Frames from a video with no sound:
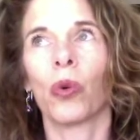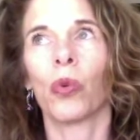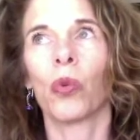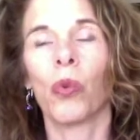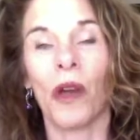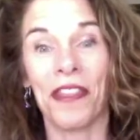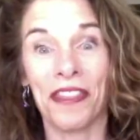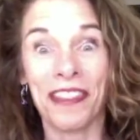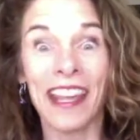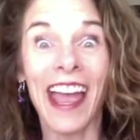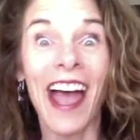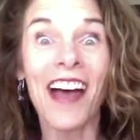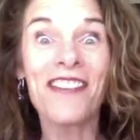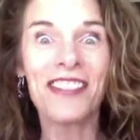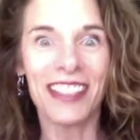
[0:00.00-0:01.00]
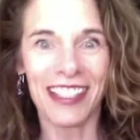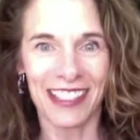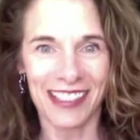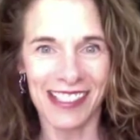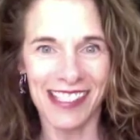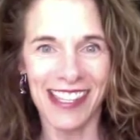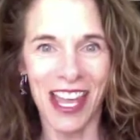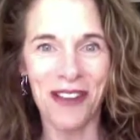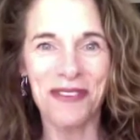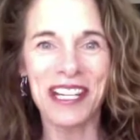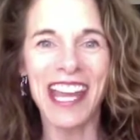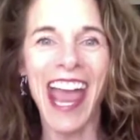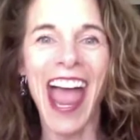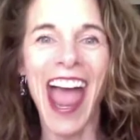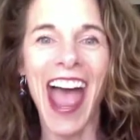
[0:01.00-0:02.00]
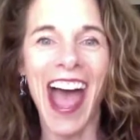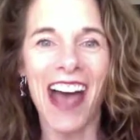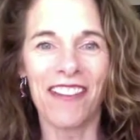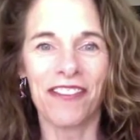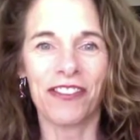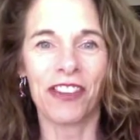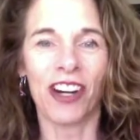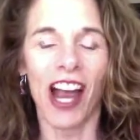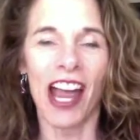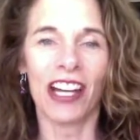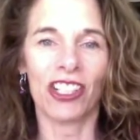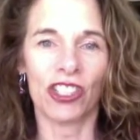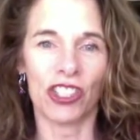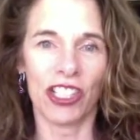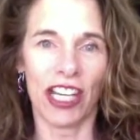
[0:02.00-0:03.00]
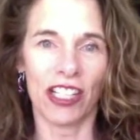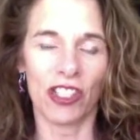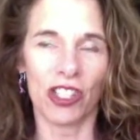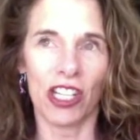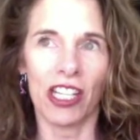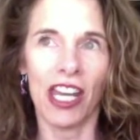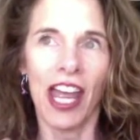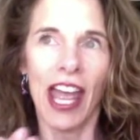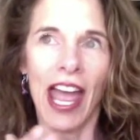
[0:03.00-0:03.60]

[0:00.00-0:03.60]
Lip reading: what the evidence that we have for higher education,